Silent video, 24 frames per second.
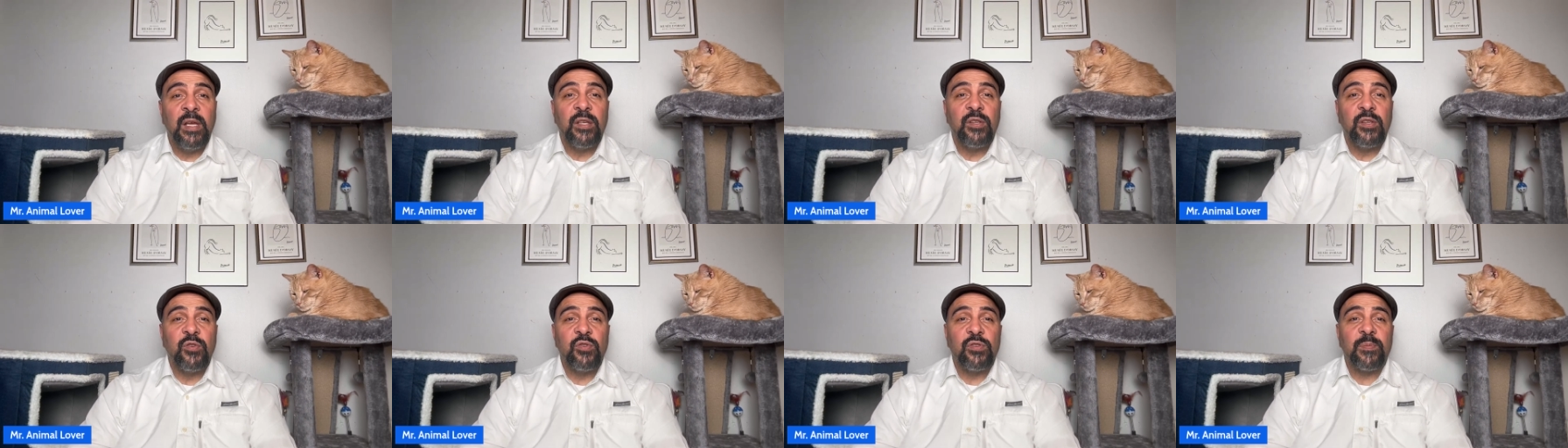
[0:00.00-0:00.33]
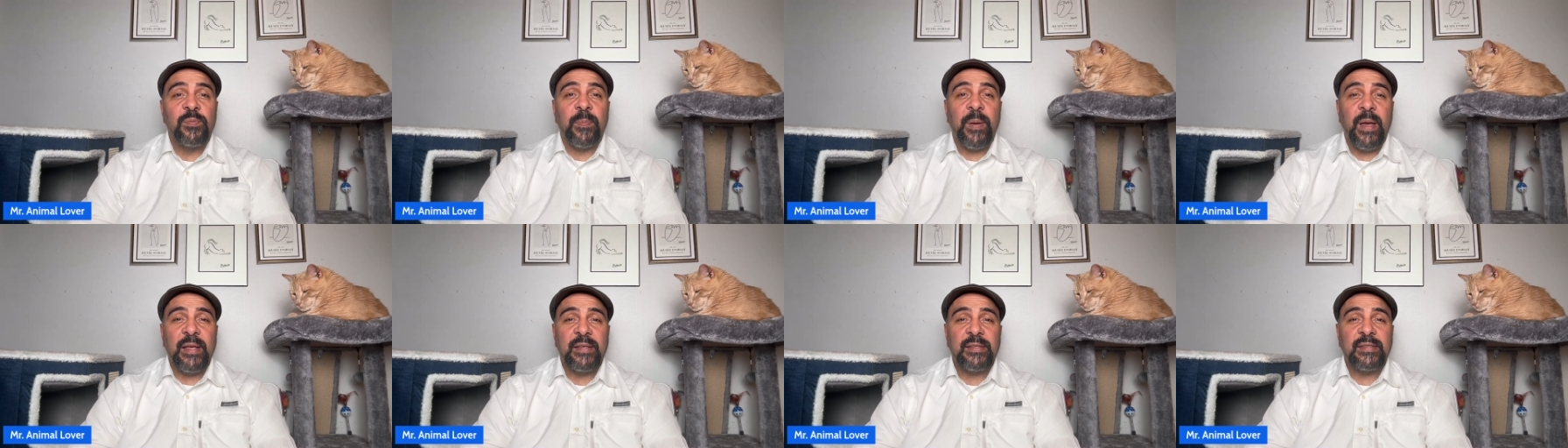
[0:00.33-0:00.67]
Use
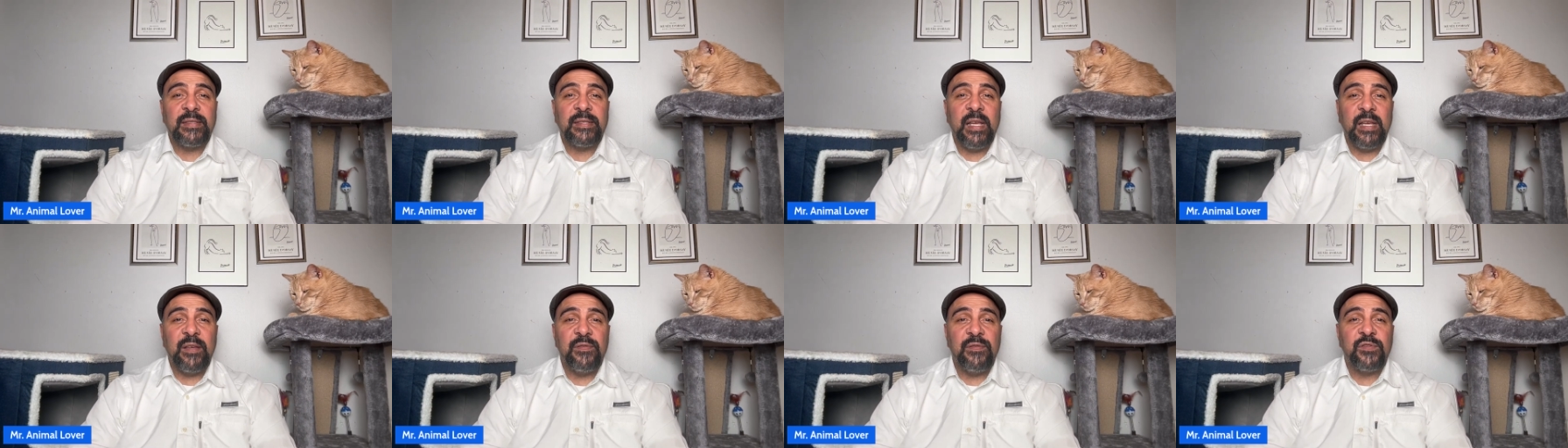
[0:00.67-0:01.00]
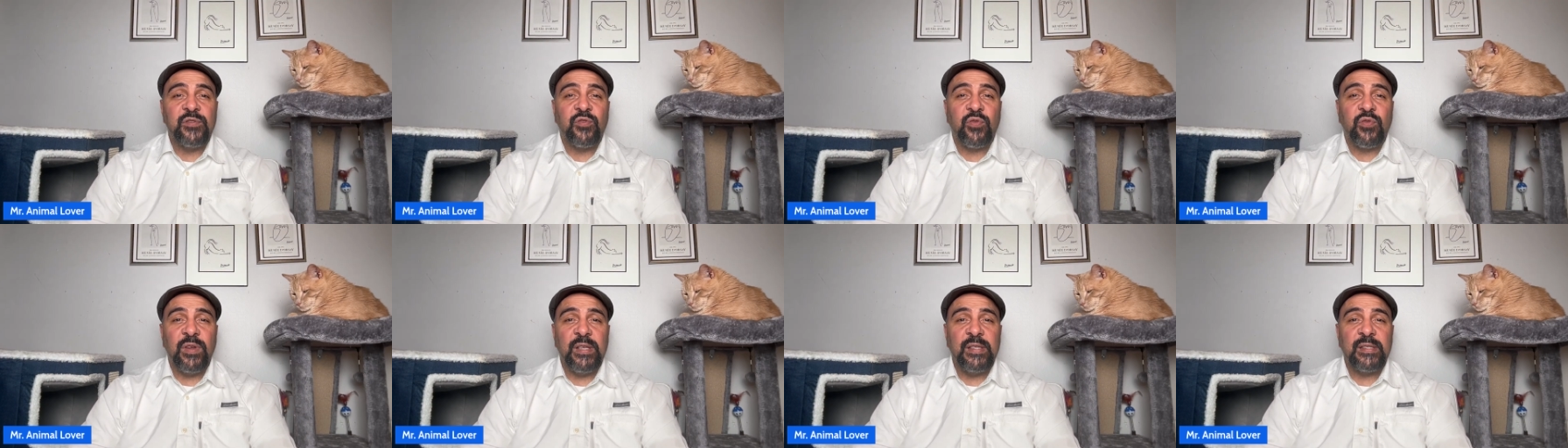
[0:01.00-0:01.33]
pet safe
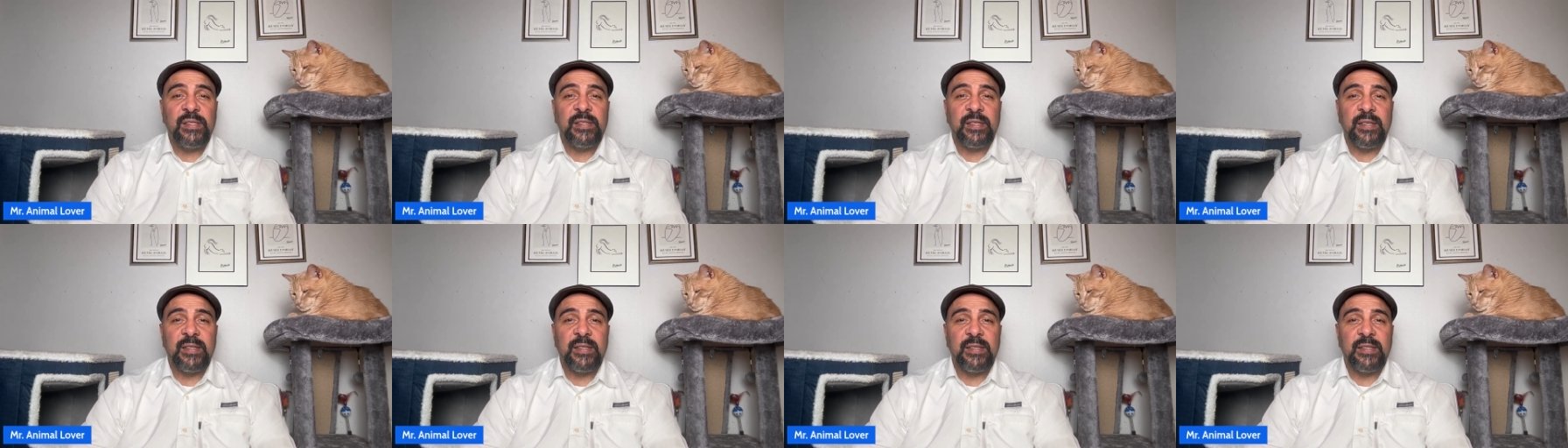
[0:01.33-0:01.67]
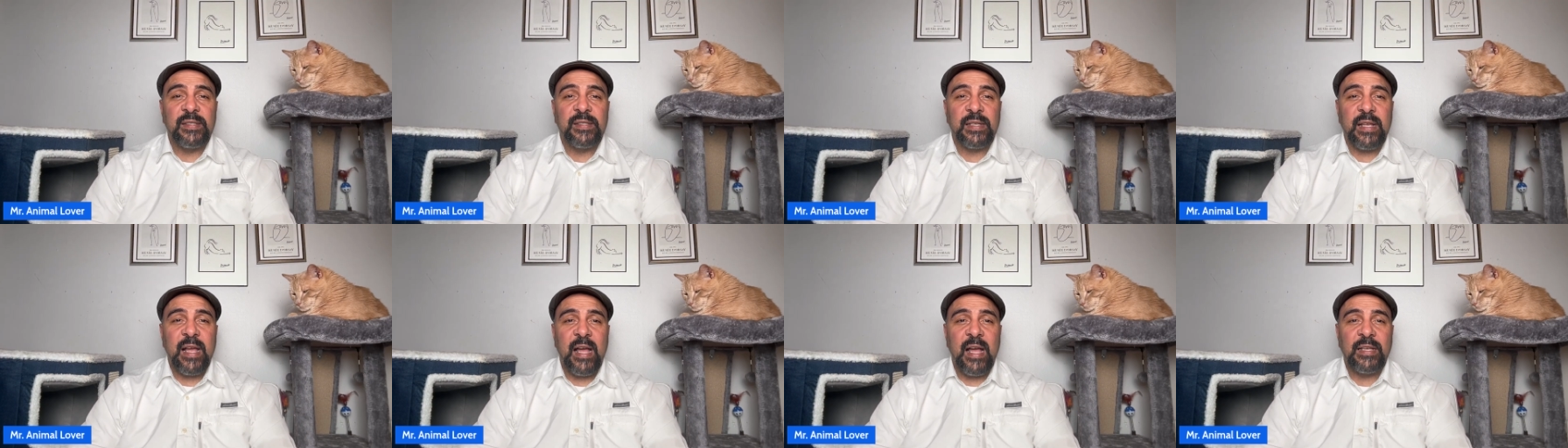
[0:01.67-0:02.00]
treats to
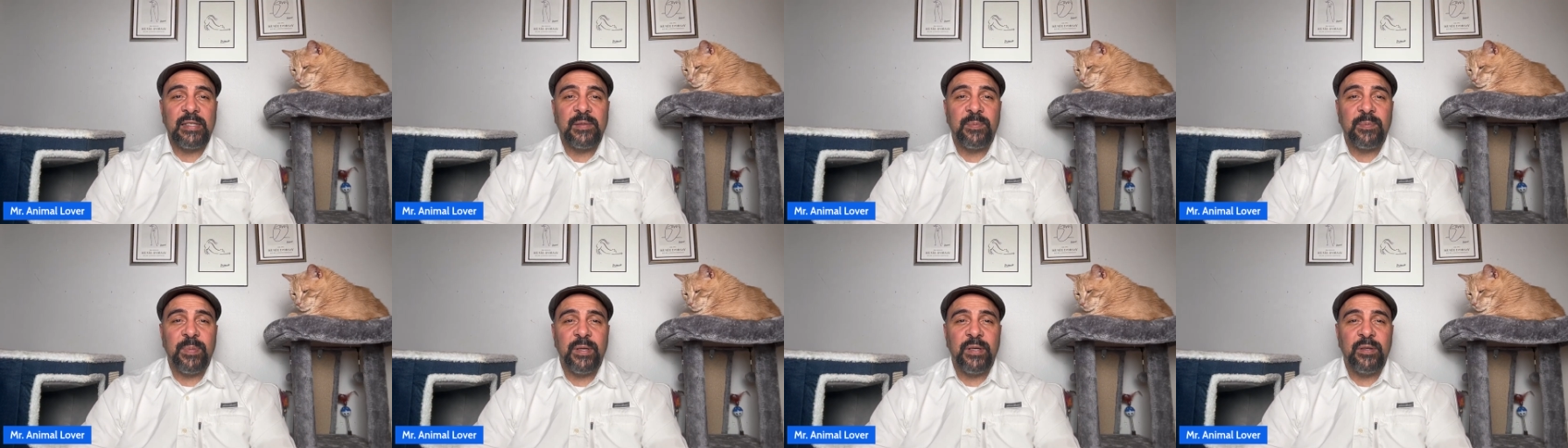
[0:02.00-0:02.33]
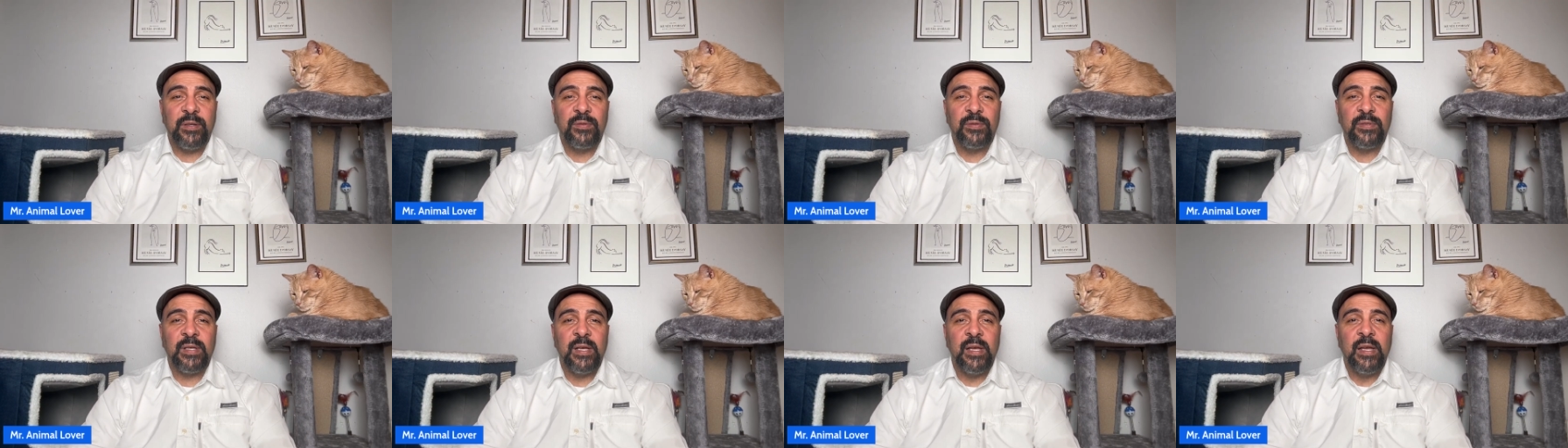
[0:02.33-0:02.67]
disguise
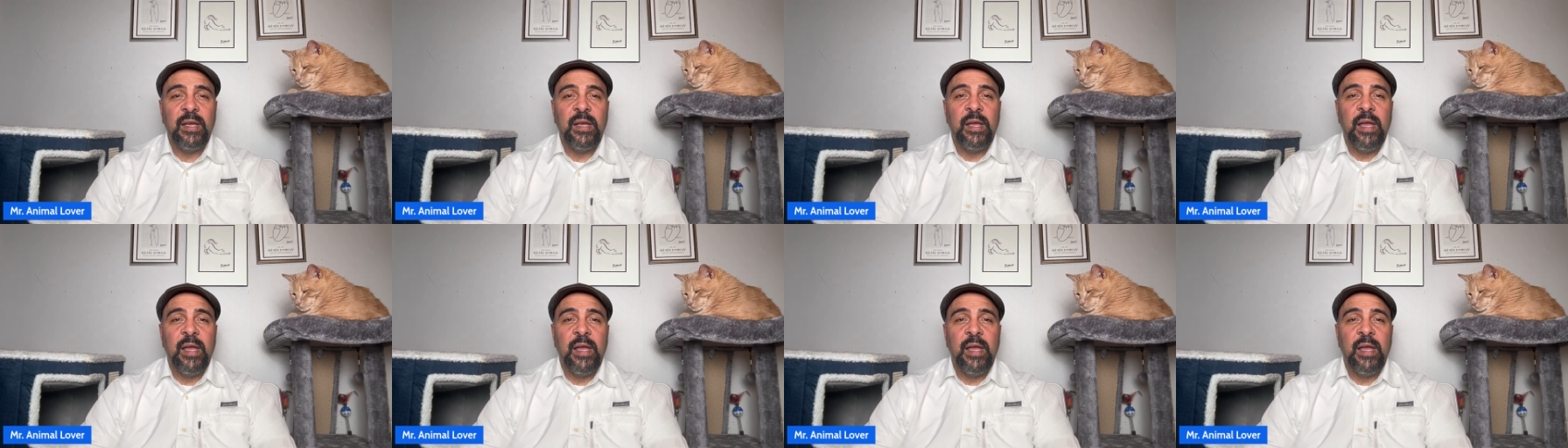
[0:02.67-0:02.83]
pills.